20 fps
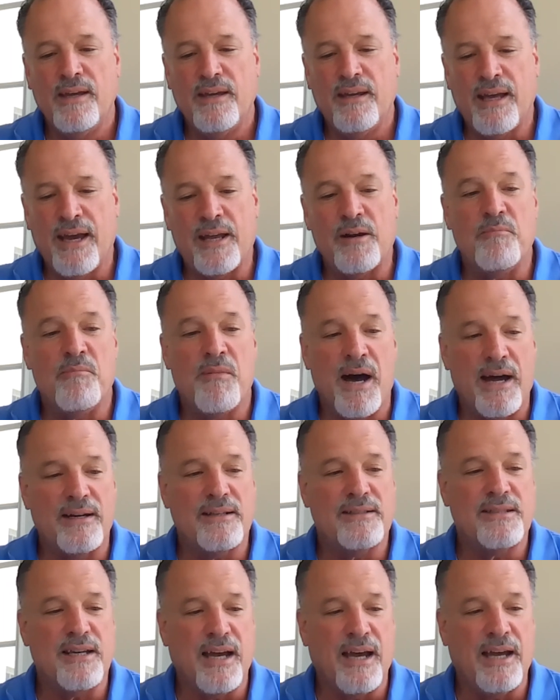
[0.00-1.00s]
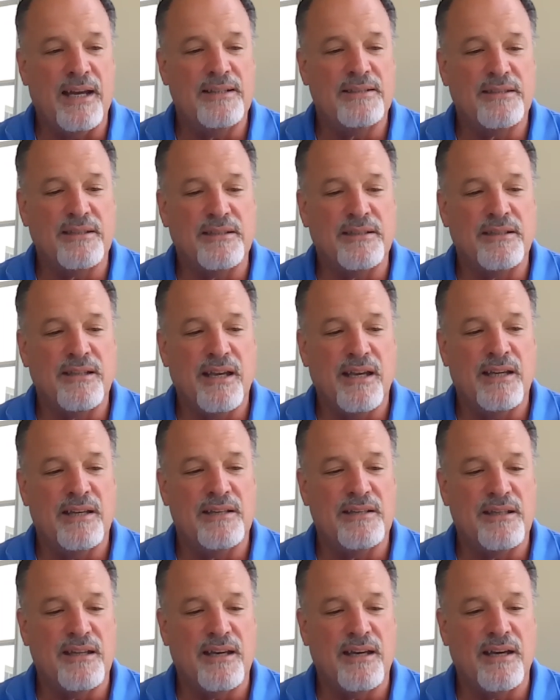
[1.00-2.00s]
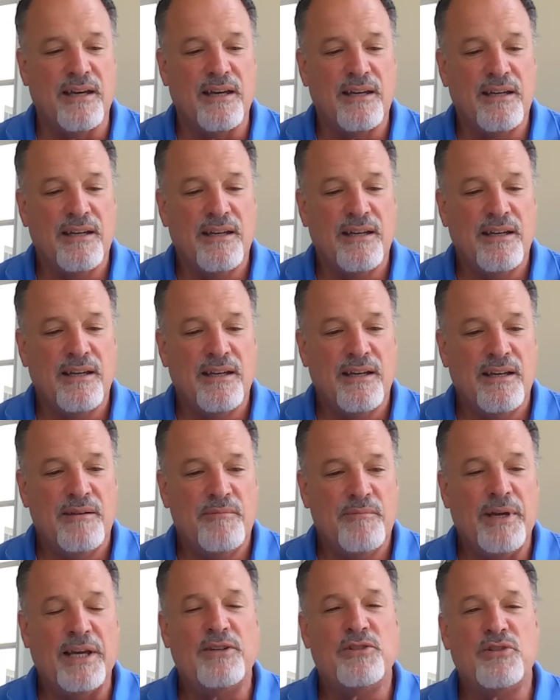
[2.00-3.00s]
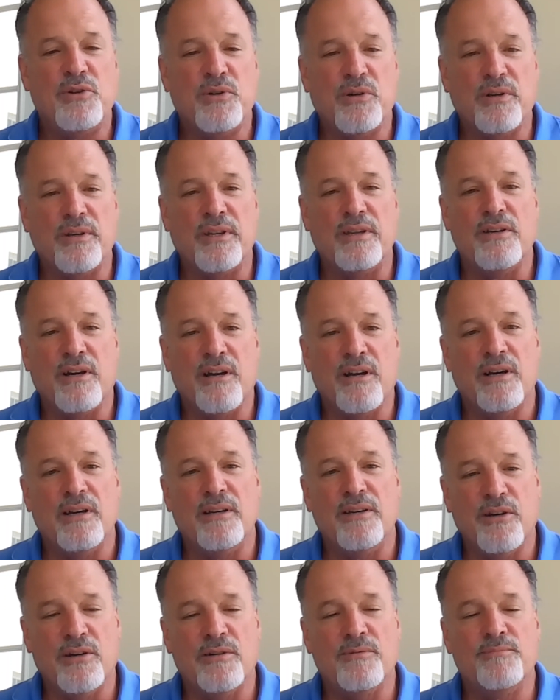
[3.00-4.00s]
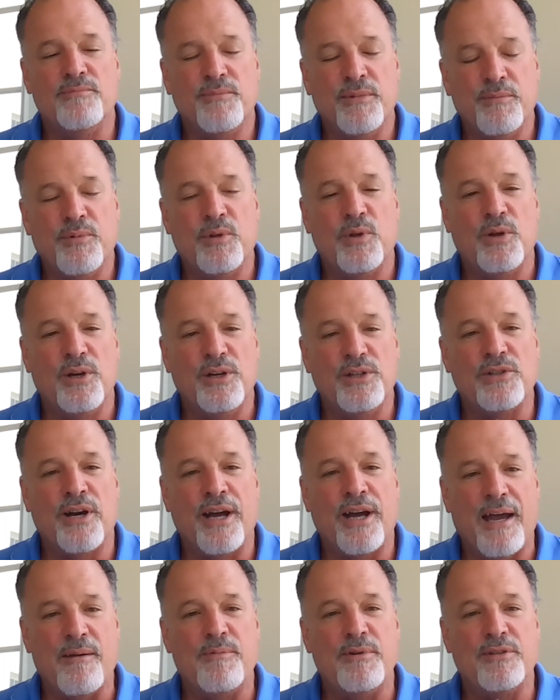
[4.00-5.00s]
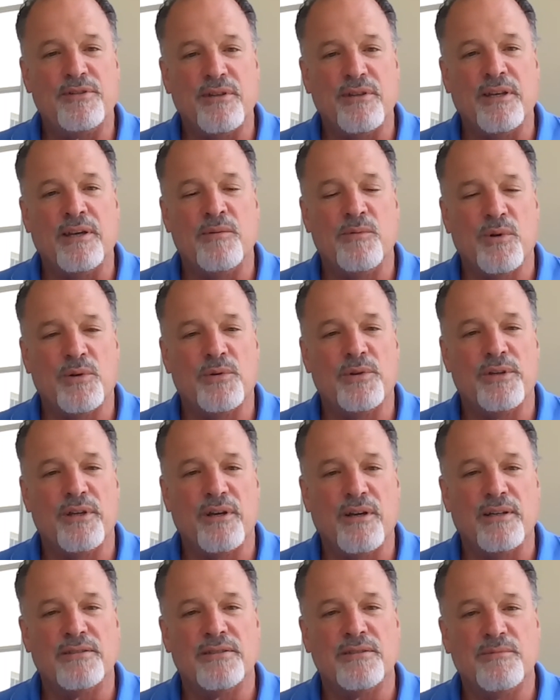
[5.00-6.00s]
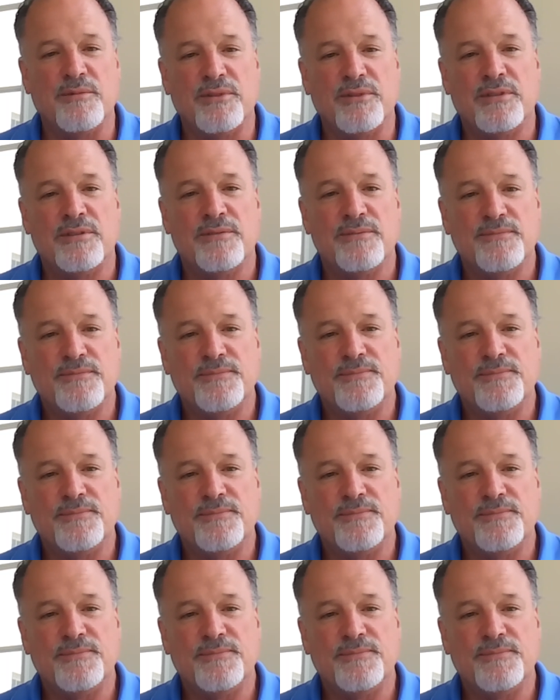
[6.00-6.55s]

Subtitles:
and how to monetize and make sure that your employees are happy so they can work with their customers.